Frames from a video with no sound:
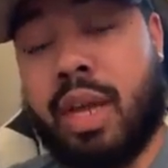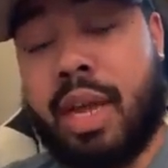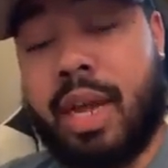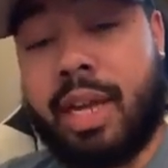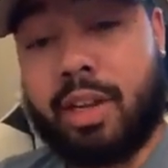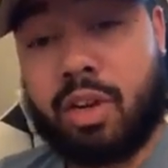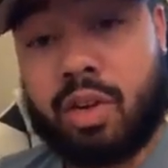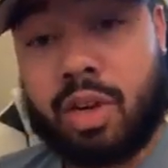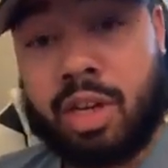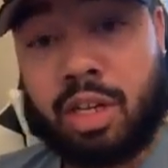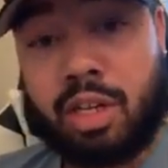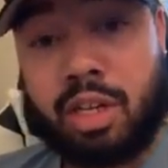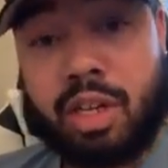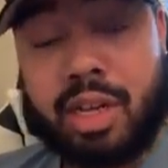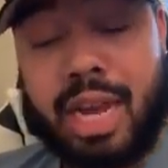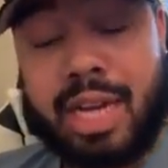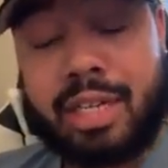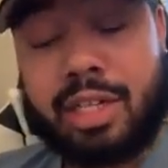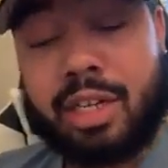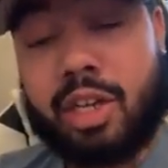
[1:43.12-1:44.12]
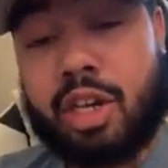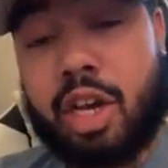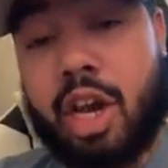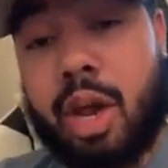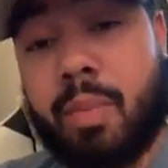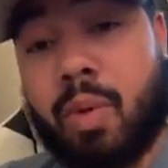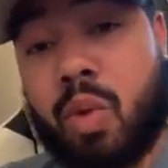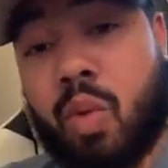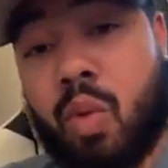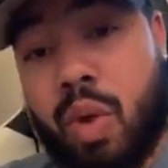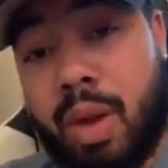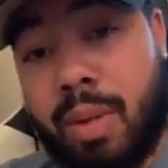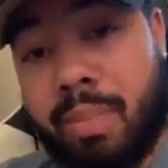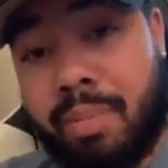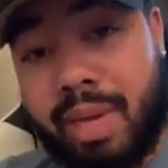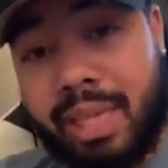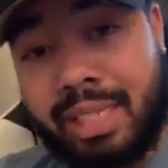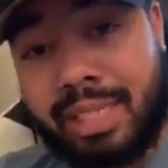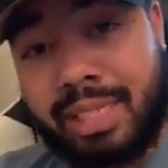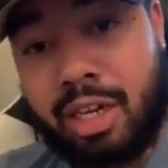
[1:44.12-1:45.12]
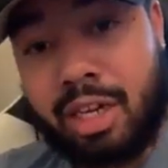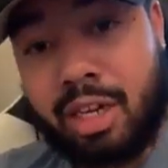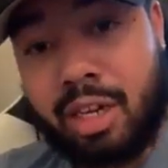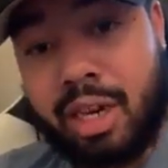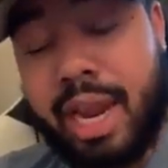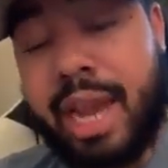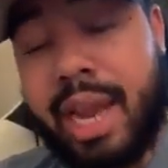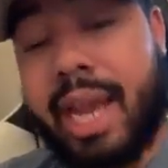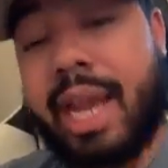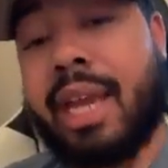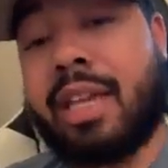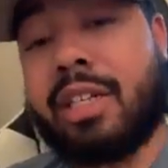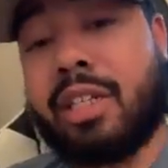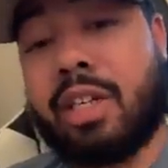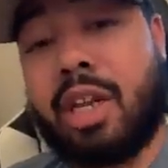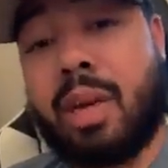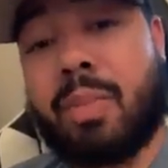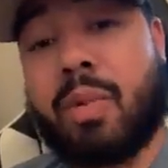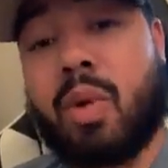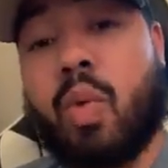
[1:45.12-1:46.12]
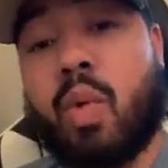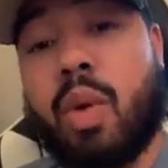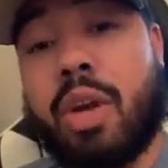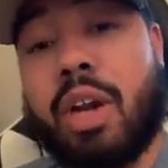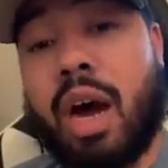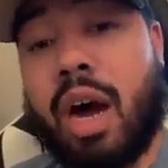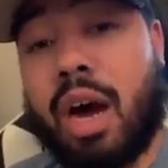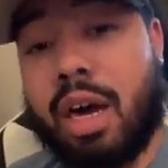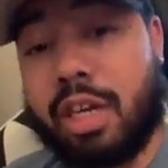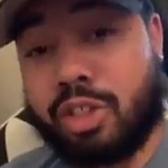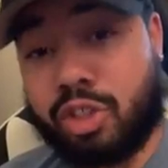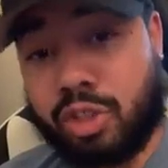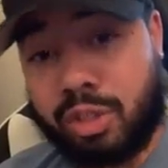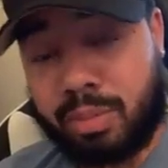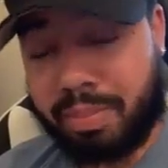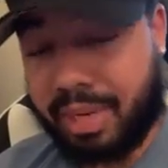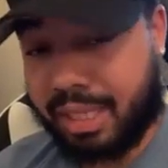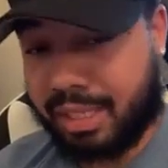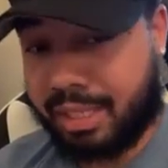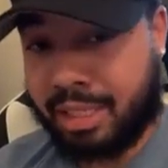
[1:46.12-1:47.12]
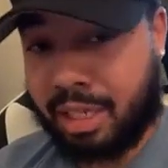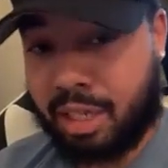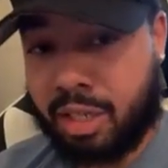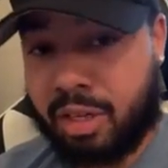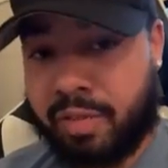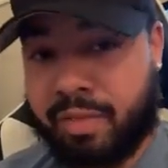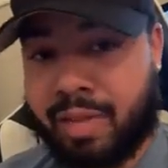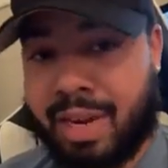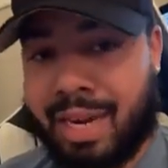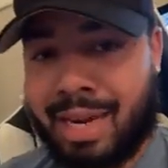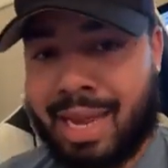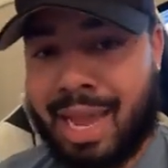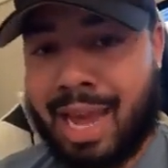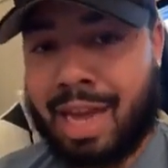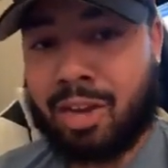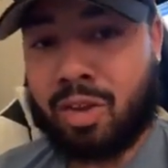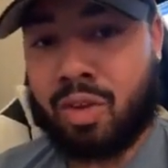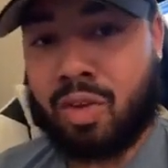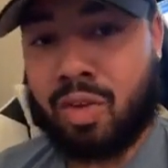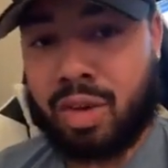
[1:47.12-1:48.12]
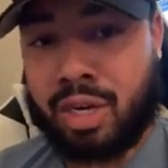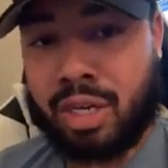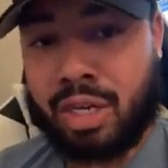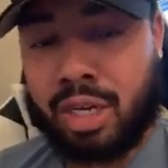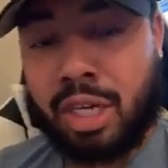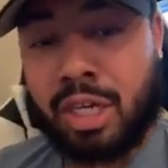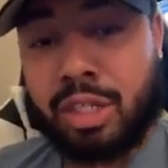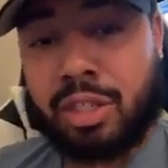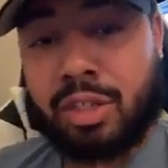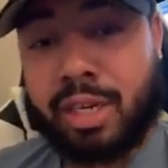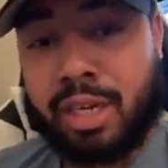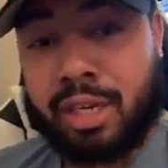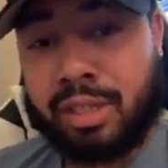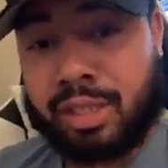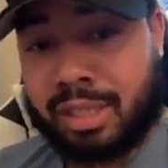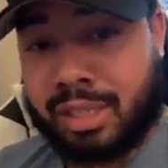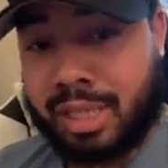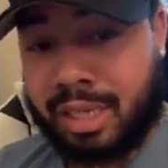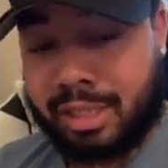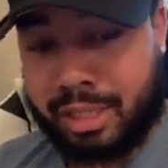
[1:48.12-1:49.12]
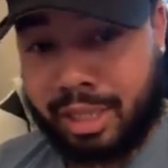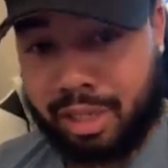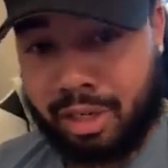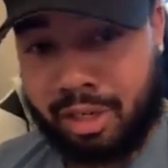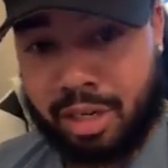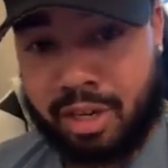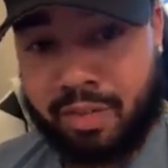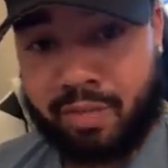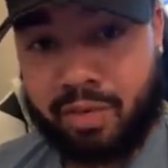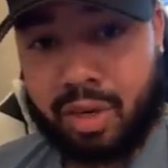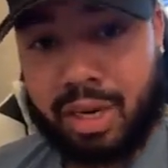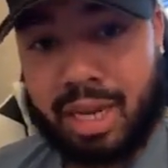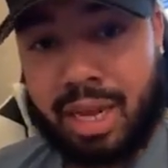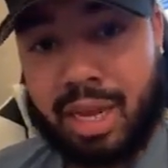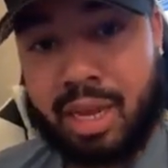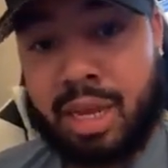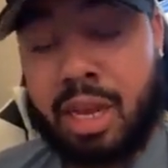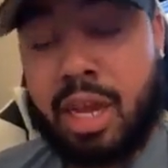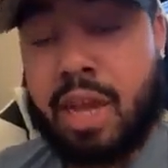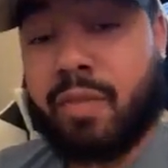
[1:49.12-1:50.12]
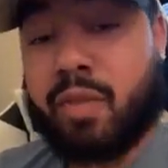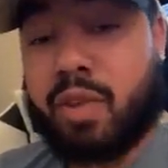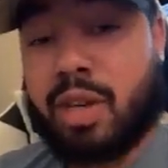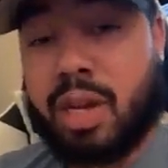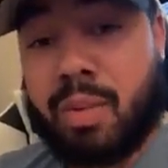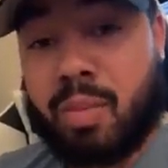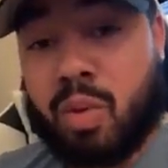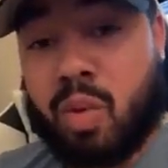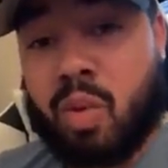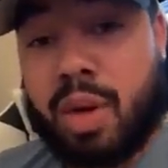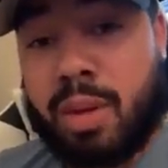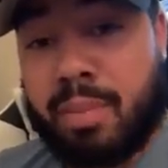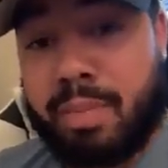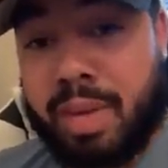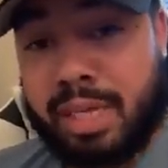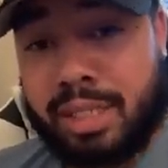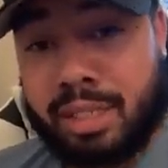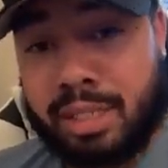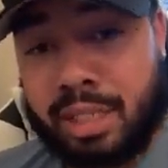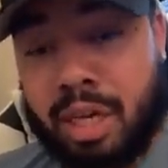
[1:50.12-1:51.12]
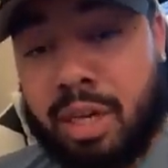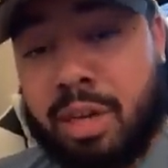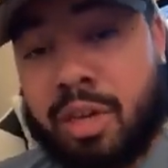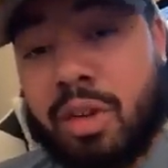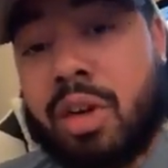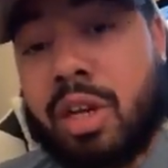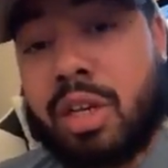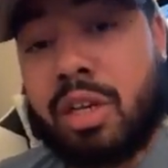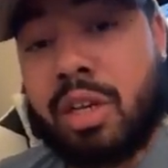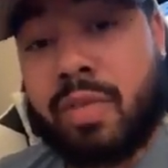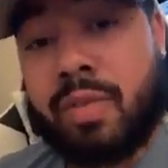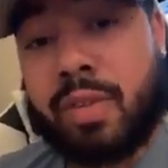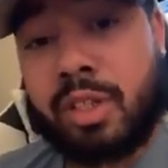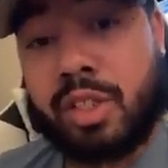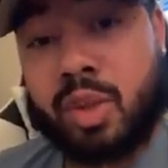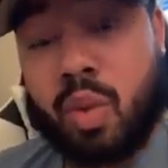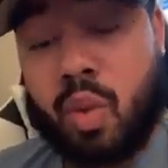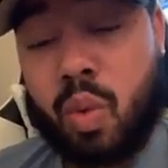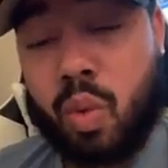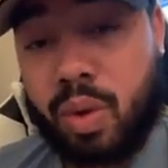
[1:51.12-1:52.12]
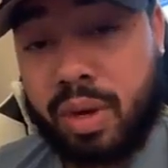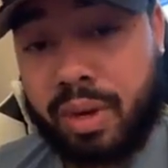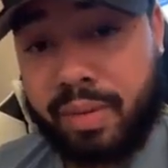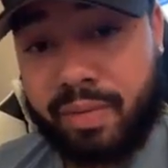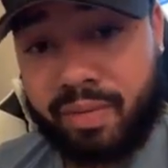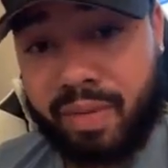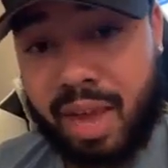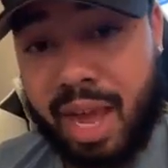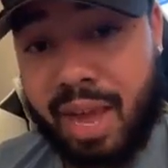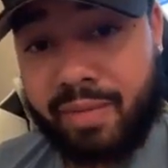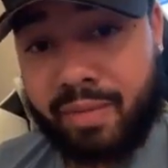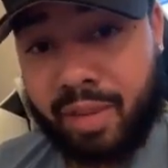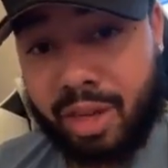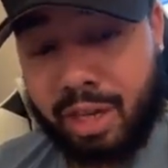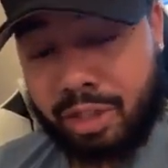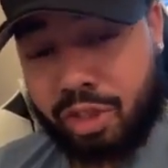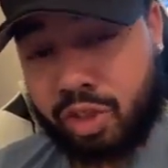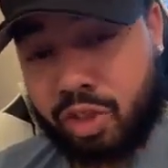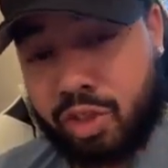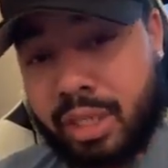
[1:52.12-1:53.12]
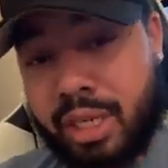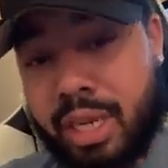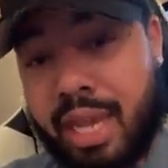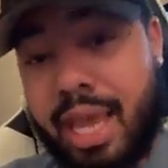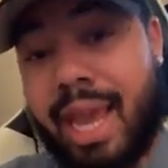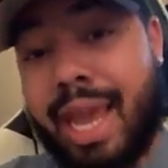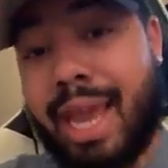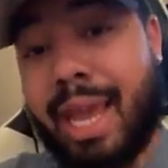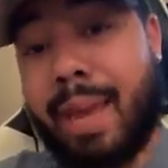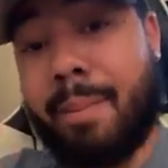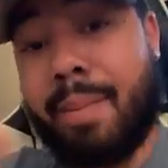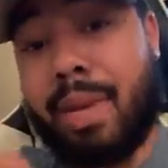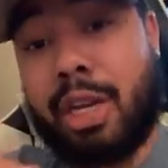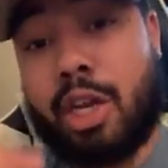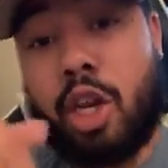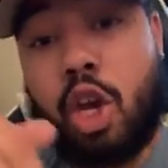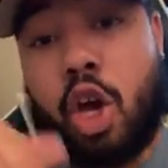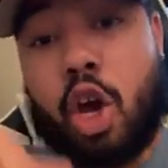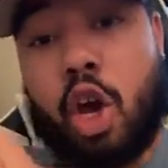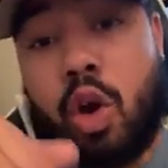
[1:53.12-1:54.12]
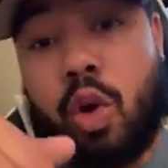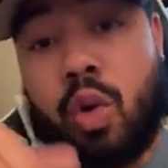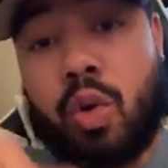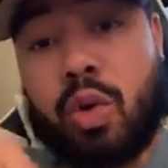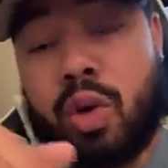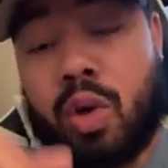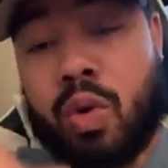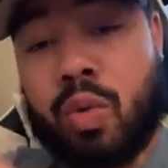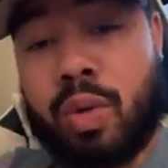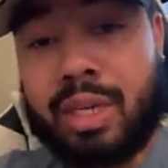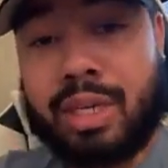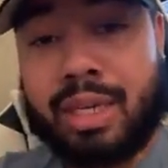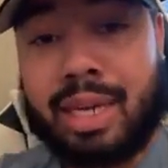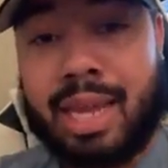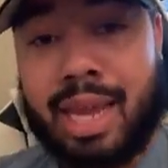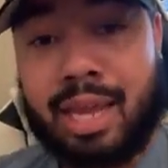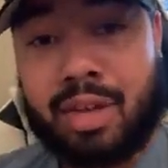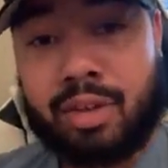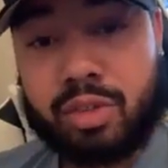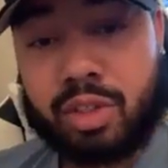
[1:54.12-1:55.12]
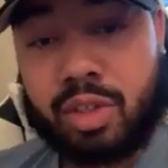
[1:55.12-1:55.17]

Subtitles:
You're going to look at the #1 bestseller and the #100 bestseller of that category. So here's the criteria for that. For #1 bestseller, you're going to look for 2,500 and below, going down.